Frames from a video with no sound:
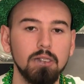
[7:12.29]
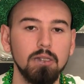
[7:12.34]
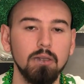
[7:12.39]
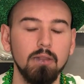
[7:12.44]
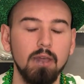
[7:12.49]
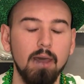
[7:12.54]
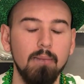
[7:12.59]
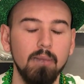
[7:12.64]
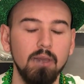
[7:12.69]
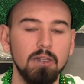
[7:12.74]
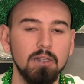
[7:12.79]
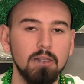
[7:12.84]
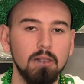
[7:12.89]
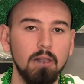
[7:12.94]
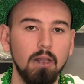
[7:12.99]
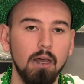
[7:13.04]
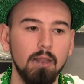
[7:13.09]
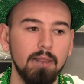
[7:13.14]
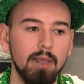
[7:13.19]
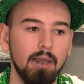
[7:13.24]
So that means a
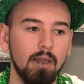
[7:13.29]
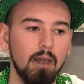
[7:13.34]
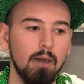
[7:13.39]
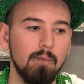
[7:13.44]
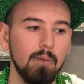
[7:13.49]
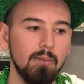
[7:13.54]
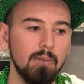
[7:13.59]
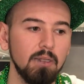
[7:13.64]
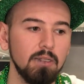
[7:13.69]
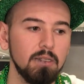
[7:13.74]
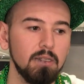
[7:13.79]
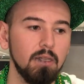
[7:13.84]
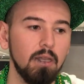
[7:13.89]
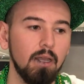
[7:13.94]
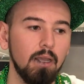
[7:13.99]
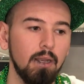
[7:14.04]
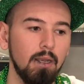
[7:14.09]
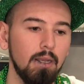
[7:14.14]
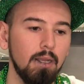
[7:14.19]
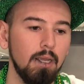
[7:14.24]
lot. That comment means a
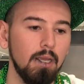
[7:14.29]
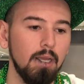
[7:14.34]
lot,